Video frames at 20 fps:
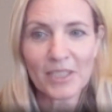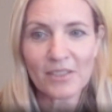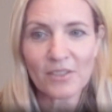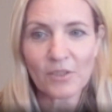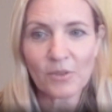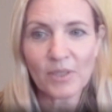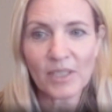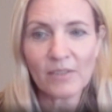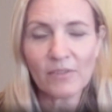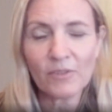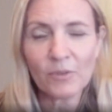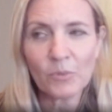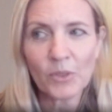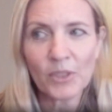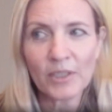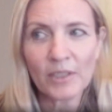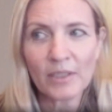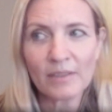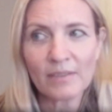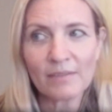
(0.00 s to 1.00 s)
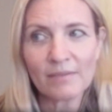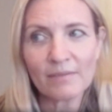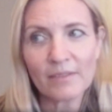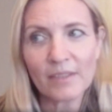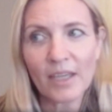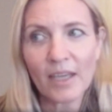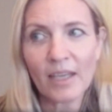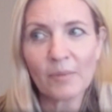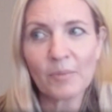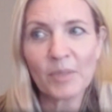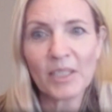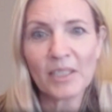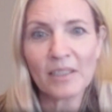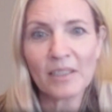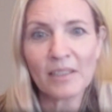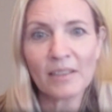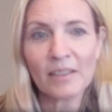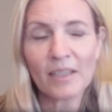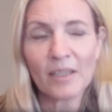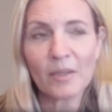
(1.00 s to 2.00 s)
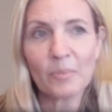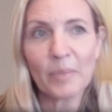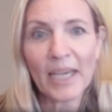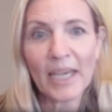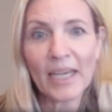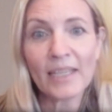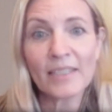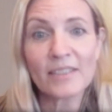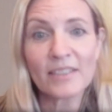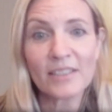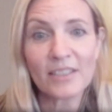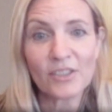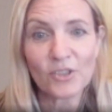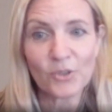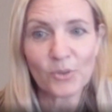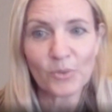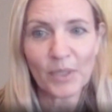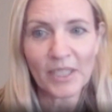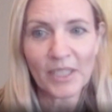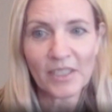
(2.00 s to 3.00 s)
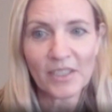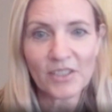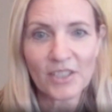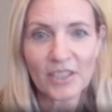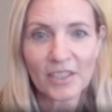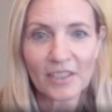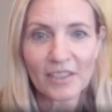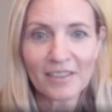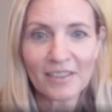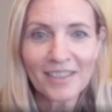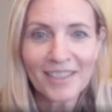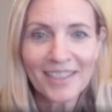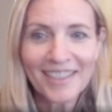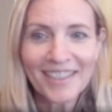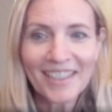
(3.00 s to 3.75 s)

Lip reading: So even when I'm in a bad situation